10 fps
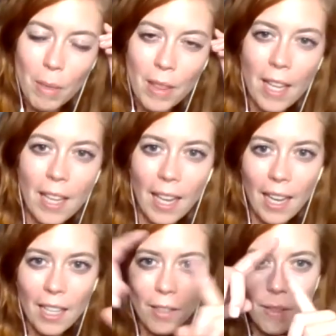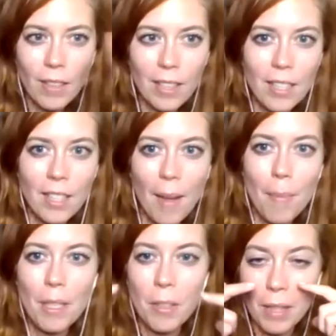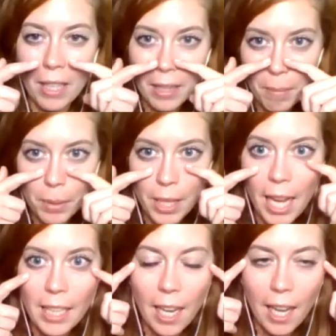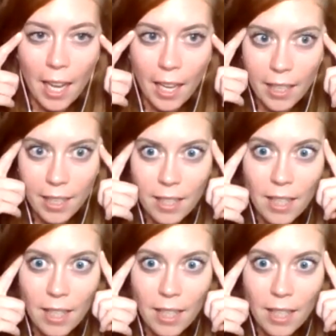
and they had all these celebrities with like the black eyes,